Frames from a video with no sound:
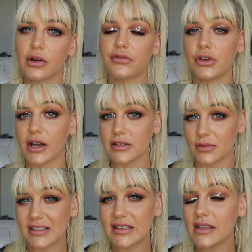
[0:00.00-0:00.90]
If you guys
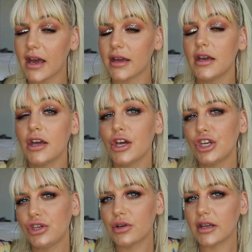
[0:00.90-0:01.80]
wanna see that,
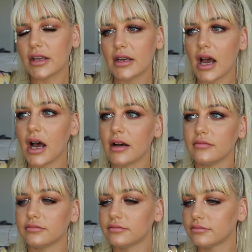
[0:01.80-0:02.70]
you can